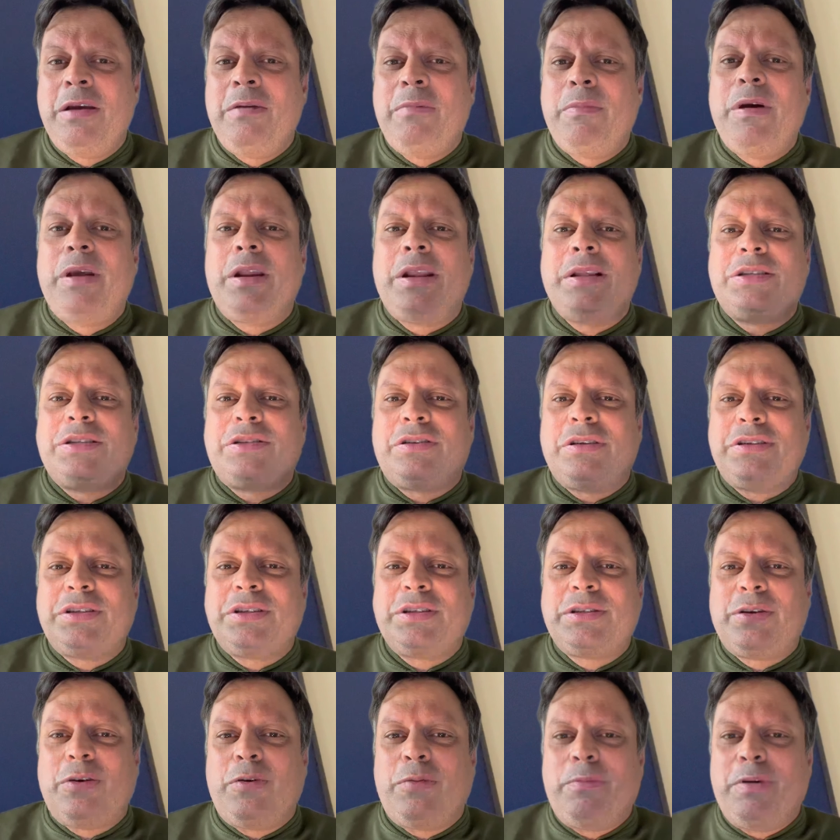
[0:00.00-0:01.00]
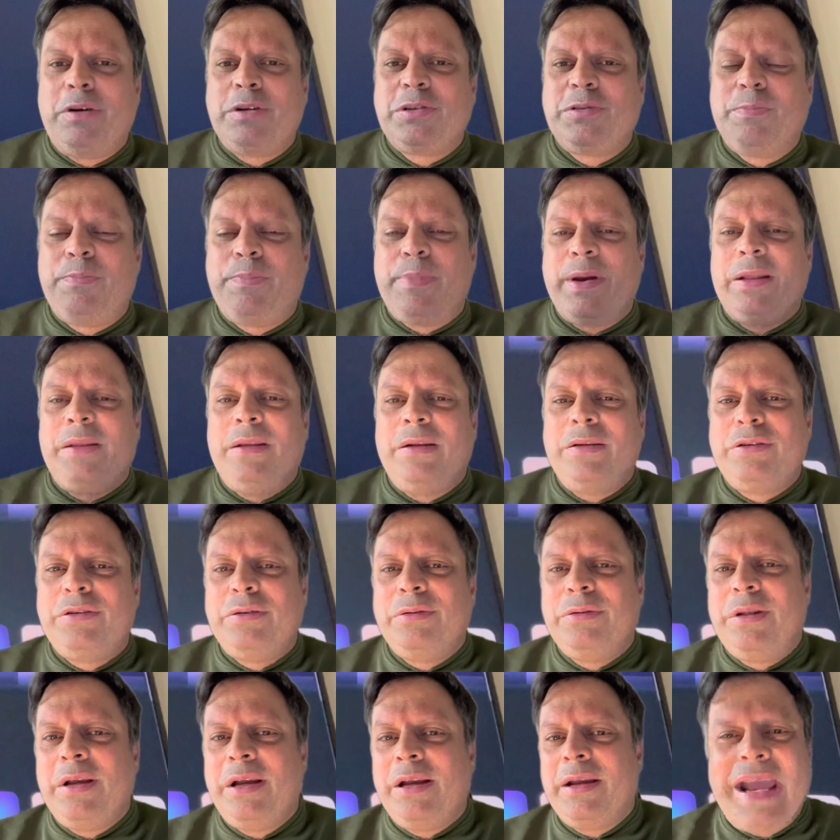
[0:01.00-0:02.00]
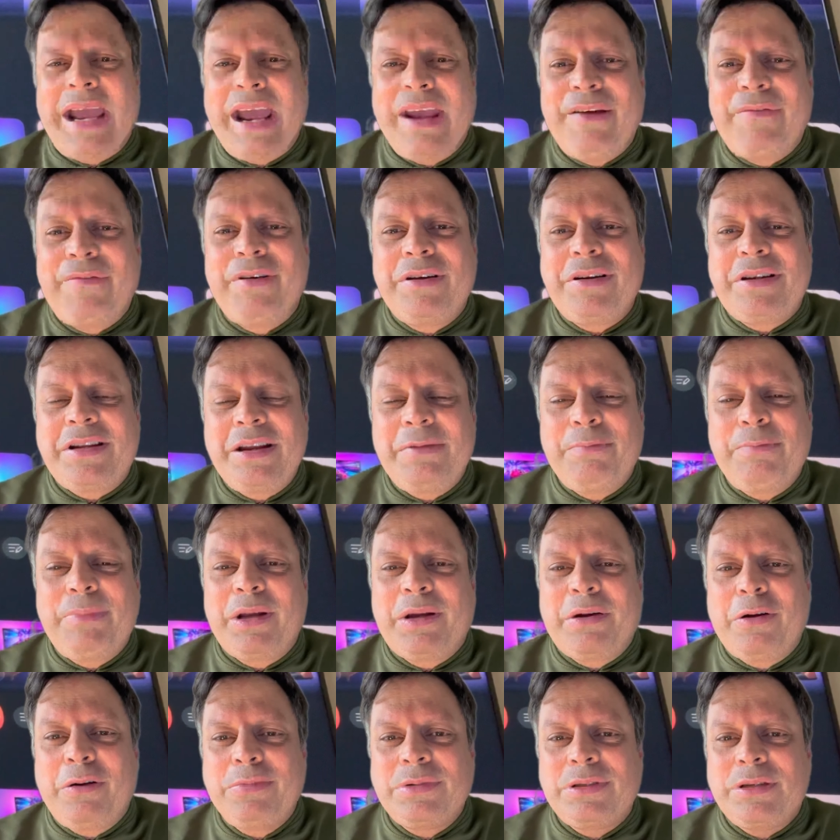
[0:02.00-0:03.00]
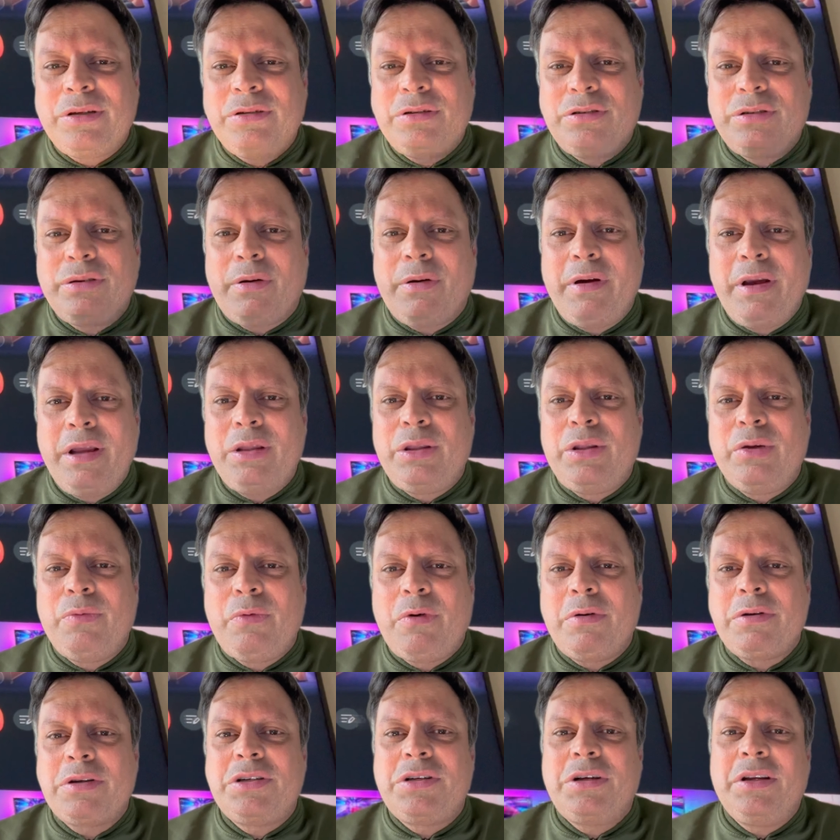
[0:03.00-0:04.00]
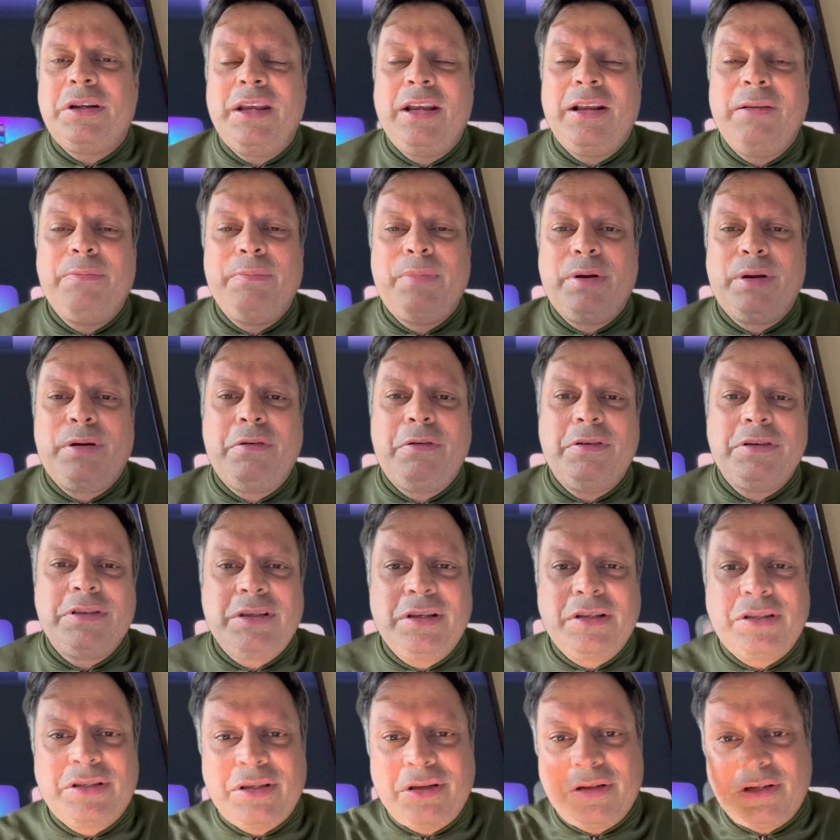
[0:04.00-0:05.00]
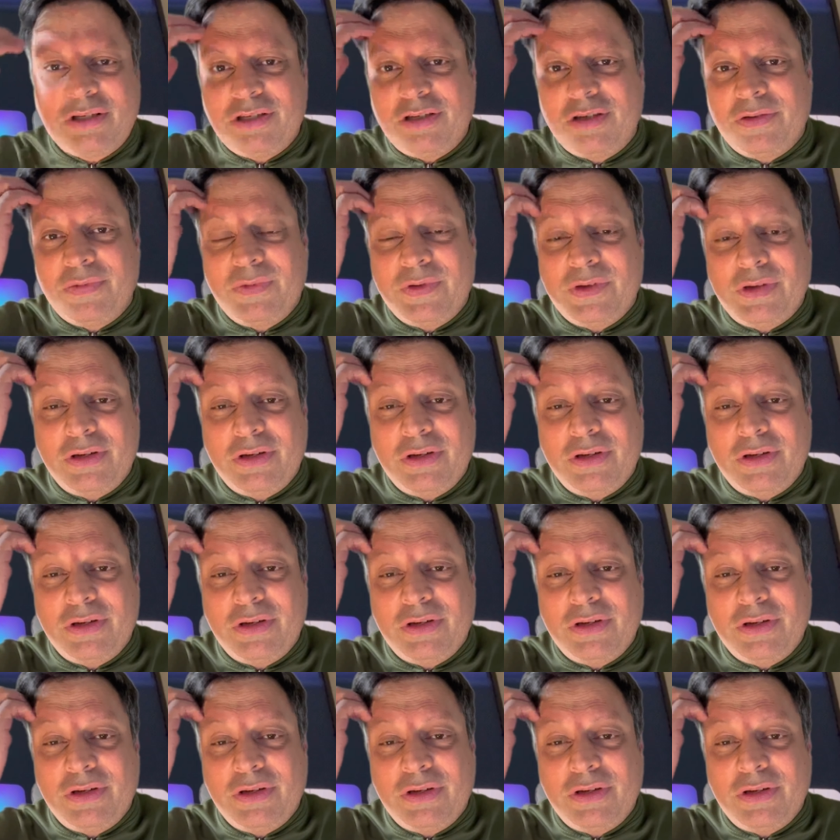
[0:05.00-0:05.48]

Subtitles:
But it's just so much better today. Everything becomes a joy to watch again because it's such a